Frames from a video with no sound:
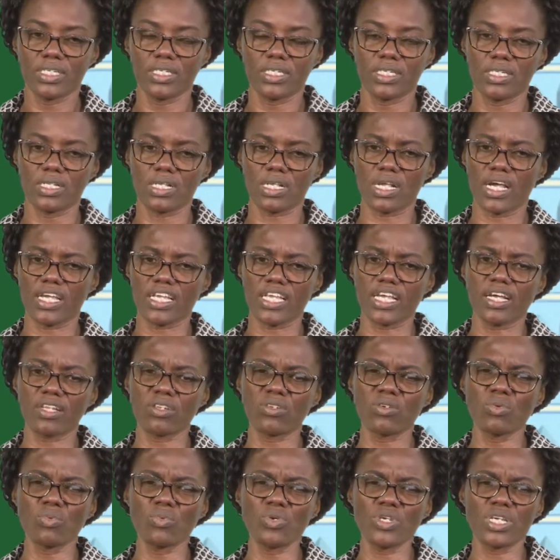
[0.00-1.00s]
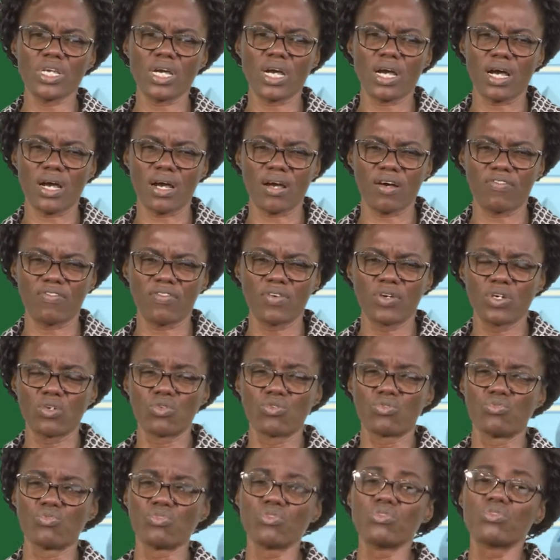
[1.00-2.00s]
In Guyana, we have
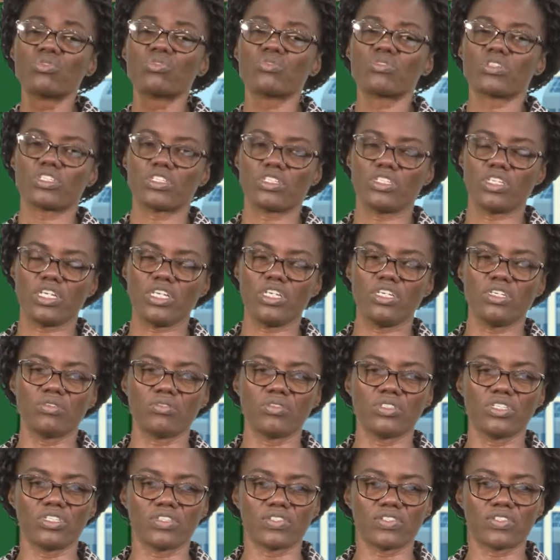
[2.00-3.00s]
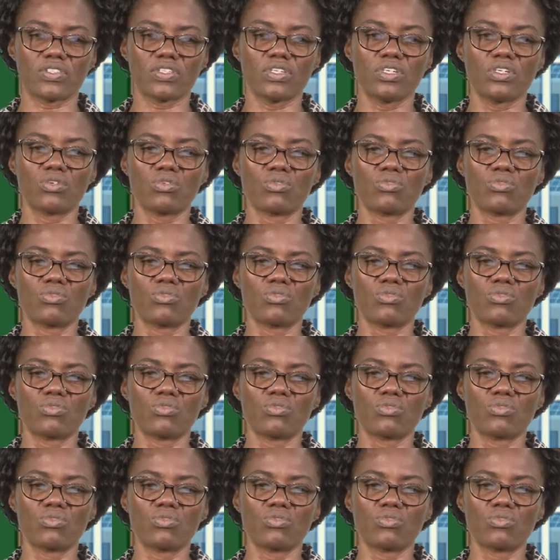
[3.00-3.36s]
rural areas,